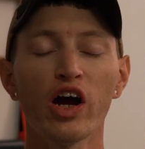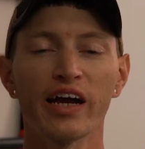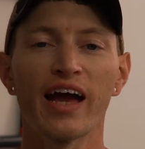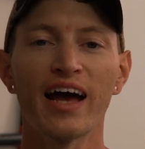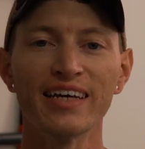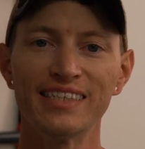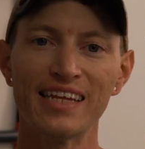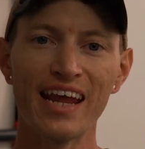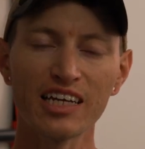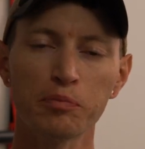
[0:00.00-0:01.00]
Alright guys,
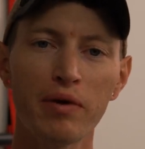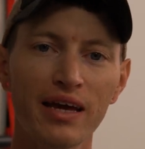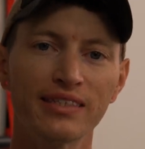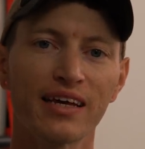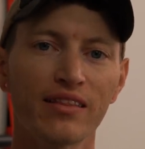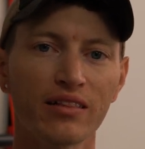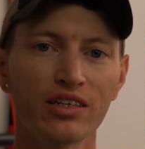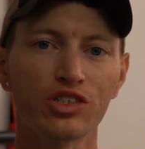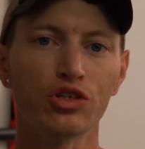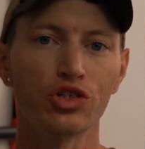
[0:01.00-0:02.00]
the next baits on the
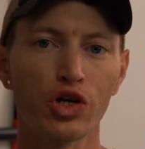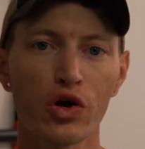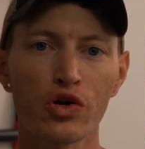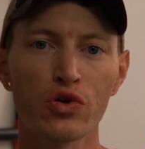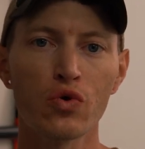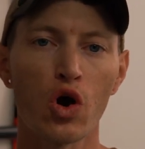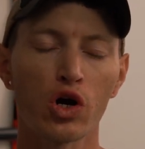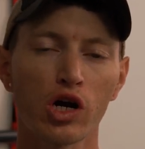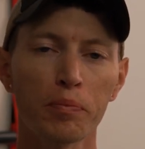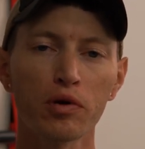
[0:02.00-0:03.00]
list to show you
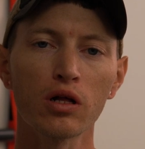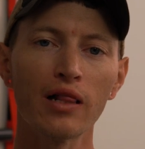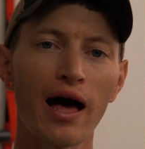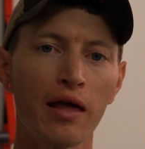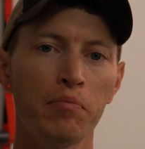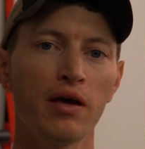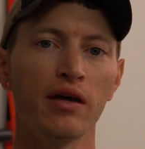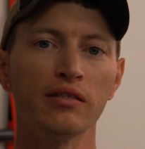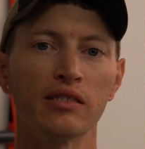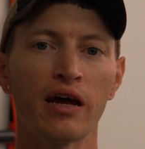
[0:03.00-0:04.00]
are a couple glide
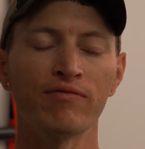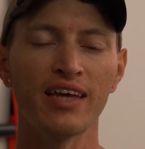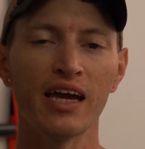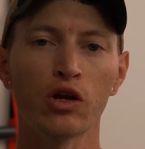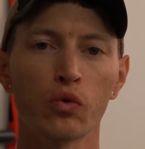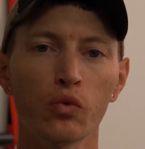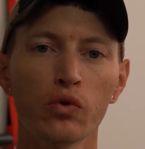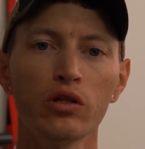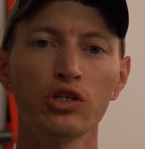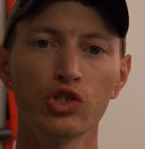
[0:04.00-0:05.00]
baits that I've taken a
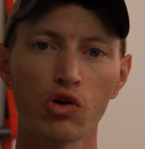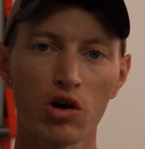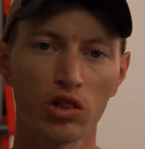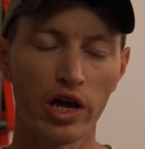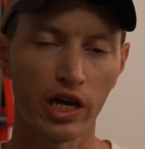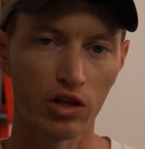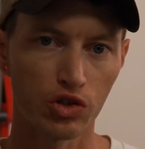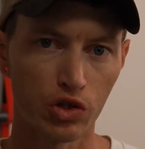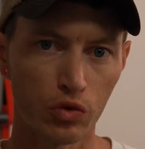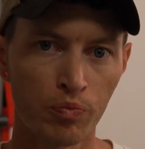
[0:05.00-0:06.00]
really strong liking
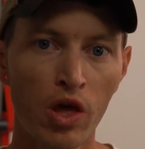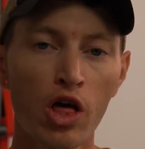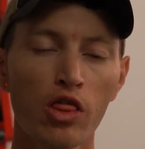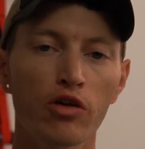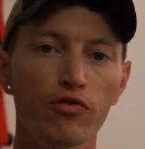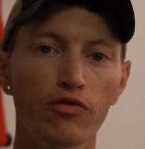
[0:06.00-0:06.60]
to. The